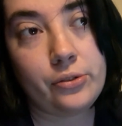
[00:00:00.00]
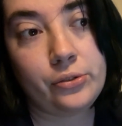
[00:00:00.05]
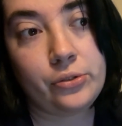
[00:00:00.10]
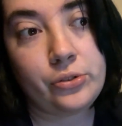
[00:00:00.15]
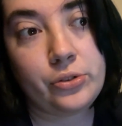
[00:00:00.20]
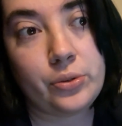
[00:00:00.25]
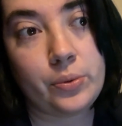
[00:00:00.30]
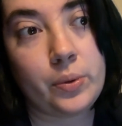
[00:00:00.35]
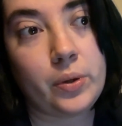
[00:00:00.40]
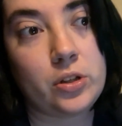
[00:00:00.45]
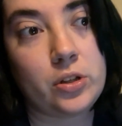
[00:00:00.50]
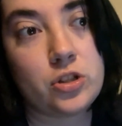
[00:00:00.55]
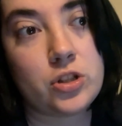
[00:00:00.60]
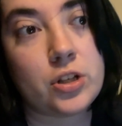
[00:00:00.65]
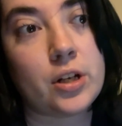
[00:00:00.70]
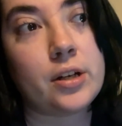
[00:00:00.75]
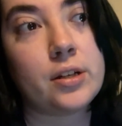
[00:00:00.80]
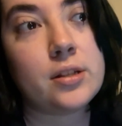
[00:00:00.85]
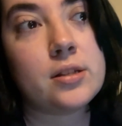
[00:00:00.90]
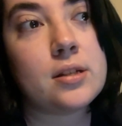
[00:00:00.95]
doing
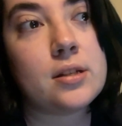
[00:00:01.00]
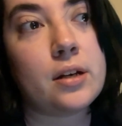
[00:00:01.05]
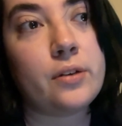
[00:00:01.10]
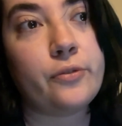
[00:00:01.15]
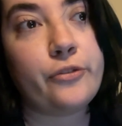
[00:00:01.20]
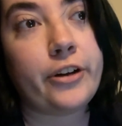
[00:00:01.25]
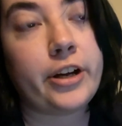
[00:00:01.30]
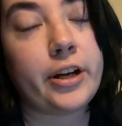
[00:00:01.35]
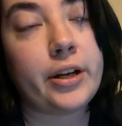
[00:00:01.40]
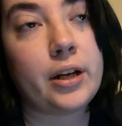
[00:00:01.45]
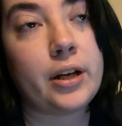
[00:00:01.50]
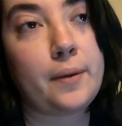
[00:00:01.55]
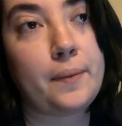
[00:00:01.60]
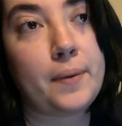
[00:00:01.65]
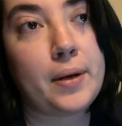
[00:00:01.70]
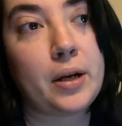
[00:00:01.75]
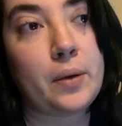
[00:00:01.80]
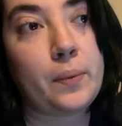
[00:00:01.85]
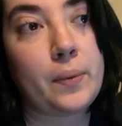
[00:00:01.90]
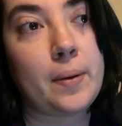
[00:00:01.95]
shots on Friday
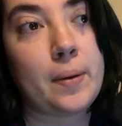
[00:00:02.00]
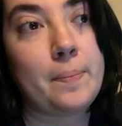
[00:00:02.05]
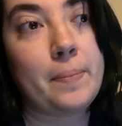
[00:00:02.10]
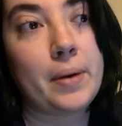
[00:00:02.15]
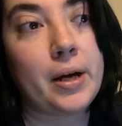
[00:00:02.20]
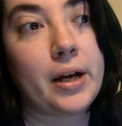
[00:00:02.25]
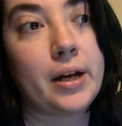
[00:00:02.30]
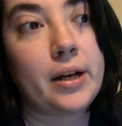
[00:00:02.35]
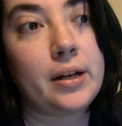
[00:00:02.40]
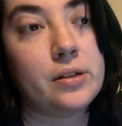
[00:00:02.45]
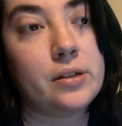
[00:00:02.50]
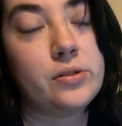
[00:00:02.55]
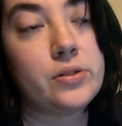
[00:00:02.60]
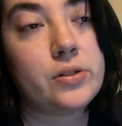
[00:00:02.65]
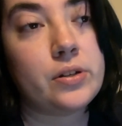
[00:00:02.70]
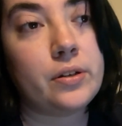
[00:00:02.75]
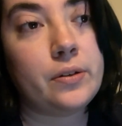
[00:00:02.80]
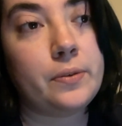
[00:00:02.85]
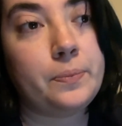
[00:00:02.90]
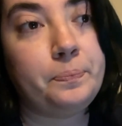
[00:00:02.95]
when I went by.
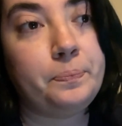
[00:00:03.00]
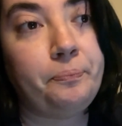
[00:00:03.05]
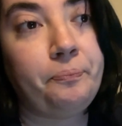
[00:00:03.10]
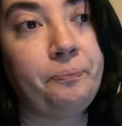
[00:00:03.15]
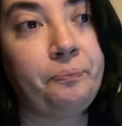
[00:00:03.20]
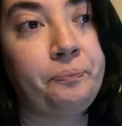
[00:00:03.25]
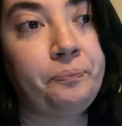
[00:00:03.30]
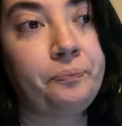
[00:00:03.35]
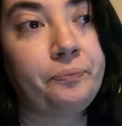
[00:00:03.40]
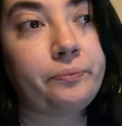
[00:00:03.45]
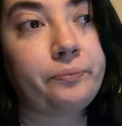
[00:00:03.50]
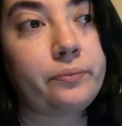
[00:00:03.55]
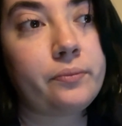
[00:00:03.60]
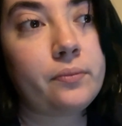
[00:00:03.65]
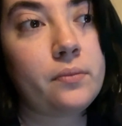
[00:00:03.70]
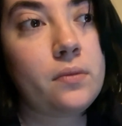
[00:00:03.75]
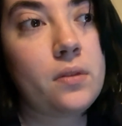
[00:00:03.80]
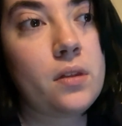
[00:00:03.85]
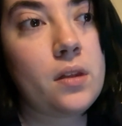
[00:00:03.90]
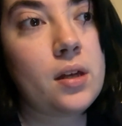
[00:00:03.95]
So
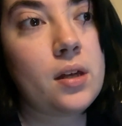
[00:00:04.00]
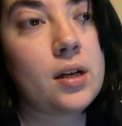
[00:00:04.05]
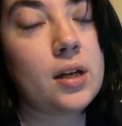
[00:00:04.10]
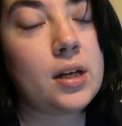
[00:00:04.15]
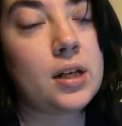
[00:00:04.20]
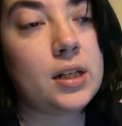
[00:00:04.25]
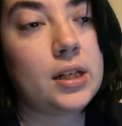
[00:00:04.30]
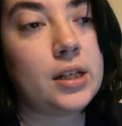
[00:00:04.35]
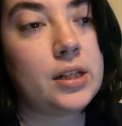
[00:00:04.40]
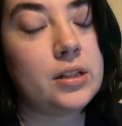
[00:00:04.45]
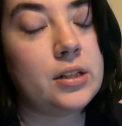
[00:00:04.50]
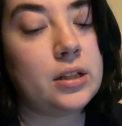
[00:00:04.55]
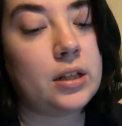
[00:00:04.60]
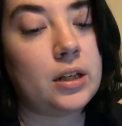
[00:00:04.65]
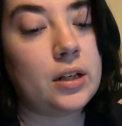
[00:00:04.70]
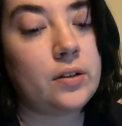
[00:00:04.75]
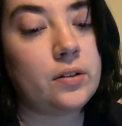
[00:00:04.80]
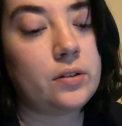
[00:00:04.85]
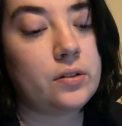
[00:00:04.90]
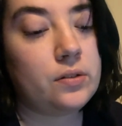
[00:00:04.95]
I need to
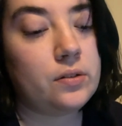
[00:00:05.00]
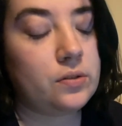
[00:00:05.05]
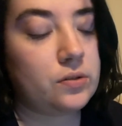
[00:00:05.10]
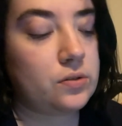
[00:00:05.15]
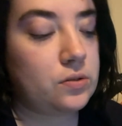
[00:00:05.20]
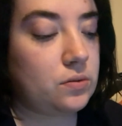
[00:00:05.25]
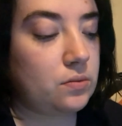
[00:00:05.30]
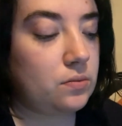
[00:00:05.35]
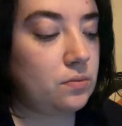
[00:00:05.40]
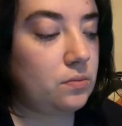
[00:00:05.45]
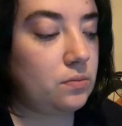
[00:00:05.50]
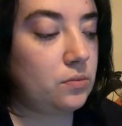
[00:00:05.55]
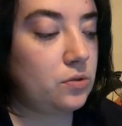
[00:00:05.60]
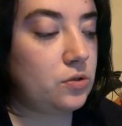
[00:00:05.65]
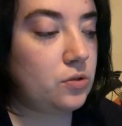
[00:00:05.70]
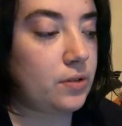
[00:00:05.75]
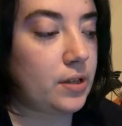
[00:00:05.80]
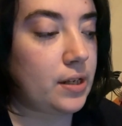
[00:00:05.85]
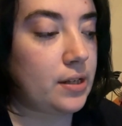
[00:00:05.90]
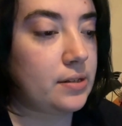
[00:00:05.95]
get
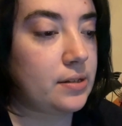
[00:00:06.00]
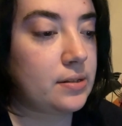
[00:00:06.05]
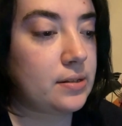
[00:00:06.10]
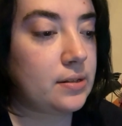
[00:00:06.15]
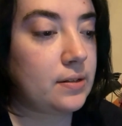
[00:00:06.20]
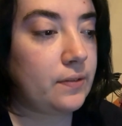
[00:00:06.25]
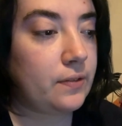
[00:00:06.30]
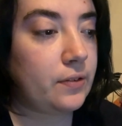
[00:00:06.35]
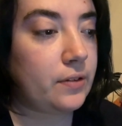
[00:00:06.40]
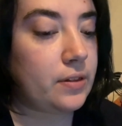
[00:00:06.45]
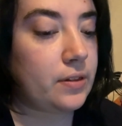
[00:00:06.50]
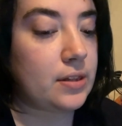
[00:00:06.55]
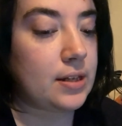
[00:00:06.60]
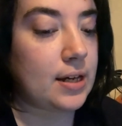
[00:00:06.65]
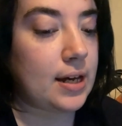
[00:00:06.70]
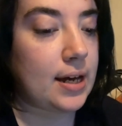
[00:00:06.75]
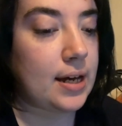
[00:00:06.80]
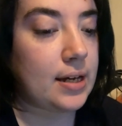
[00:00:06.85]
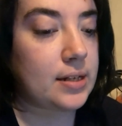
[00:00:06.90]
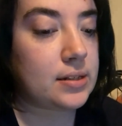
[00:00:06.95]
dressed for
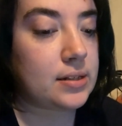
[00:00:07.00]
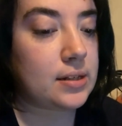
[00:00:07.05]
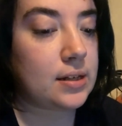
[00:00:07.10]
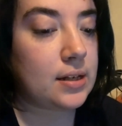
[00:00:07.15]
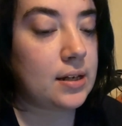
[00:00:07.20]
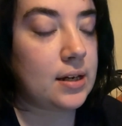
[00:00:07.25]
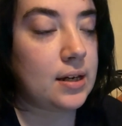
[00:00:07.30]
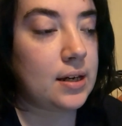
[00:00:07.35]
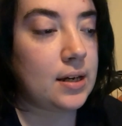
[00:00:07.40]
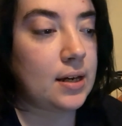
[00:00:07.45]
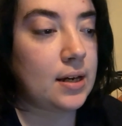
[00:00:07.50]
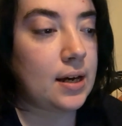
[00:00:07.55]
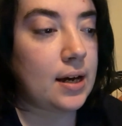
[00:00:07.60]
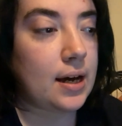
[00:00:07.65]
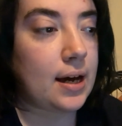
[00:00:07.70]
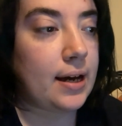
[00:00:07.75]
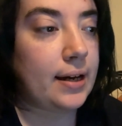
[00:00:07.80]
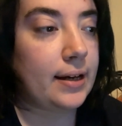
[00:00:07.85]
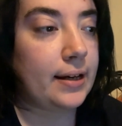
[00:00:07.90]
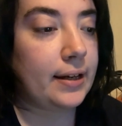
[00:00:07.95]
that.
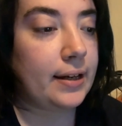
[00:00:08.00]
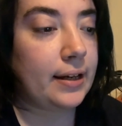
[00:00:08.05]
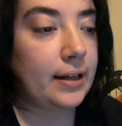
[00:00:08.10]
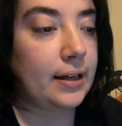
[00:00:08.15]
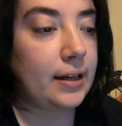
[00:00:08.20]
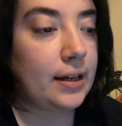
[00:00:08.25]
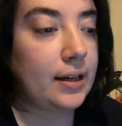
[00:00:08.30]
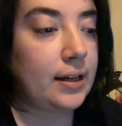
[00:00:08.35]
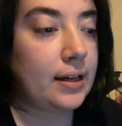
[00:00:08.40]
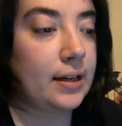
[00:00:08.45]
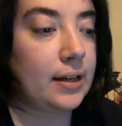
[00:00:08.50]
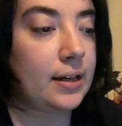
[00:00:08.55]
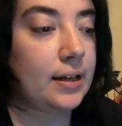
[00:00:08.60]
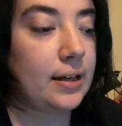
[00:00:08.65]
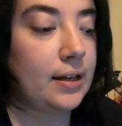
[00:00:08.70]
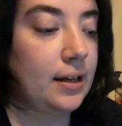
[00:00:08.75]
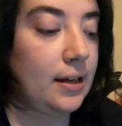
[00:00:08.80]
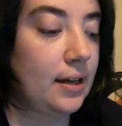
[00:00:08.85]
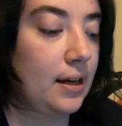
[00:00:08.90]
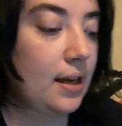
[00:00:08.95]
I
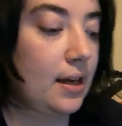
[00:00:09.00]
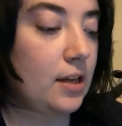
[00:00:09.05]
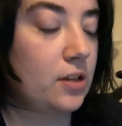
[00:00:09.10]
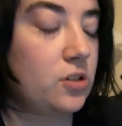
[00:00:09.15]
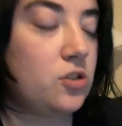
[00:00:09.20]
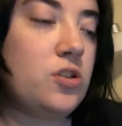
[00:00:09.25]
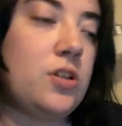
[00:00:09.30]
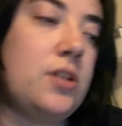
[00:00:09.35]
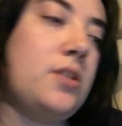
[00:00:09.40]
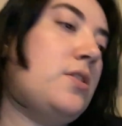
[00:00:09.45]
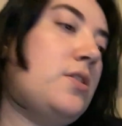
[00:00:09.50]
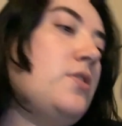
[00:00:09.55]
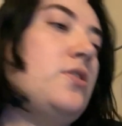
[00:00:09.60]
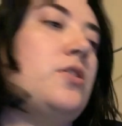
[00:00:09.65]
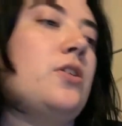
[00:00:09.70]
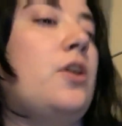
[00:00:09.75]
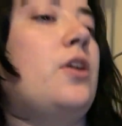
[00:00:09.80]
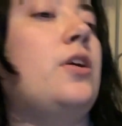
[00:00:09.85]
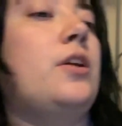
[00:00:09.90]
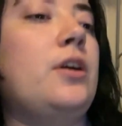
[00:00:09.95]
had just
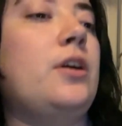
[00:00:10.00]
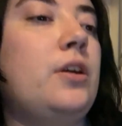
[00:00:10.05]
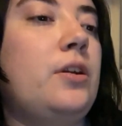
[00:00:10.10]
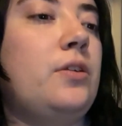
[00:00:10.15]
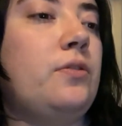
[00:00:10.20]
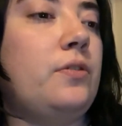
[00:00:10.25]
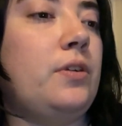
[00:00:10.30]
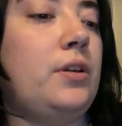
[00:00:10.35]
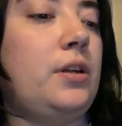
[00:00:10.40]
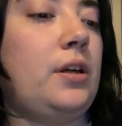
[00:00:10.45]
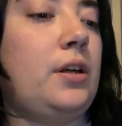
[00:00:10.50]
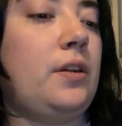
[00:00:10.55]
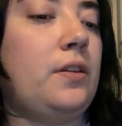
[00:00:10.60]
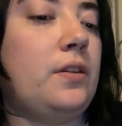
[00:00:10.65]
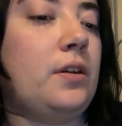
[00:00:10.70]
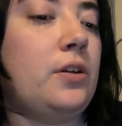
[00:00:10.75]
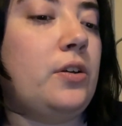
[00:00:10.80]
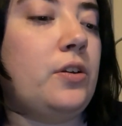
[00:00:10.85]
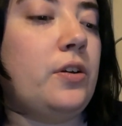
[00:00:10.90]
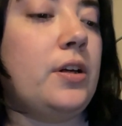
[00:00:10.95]
started reading
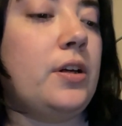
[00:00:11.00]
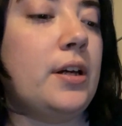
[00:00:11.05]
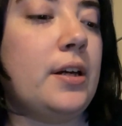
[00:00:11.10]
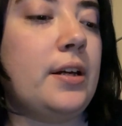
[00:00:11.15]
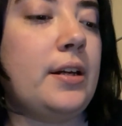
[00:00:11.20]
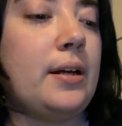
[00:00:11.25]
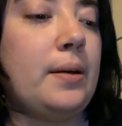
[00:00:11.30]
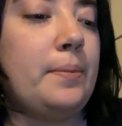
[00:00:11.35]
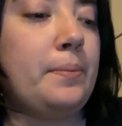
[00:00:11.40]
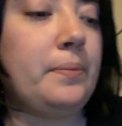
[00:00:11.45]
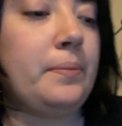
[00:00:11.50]
Thunderhead. I